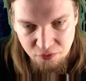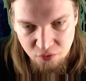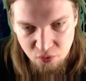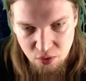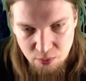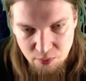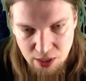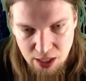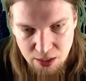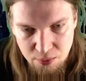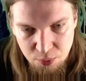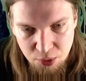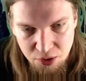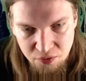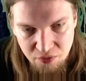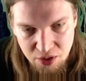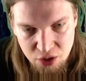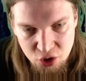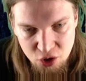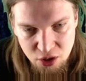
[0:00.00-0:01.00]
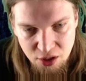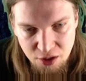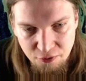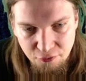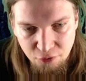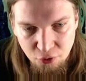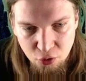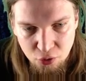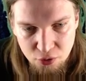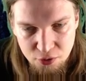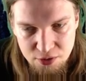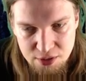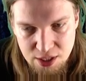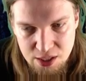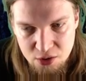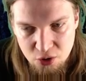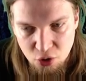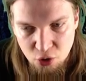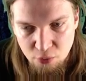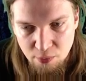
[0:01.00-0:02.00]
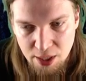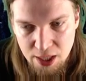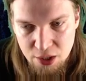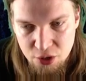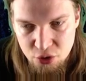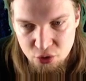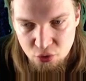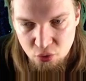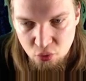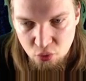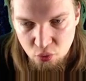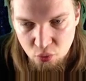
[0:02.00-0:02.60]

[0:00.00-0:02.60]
men, but eventually he falls, as all men do.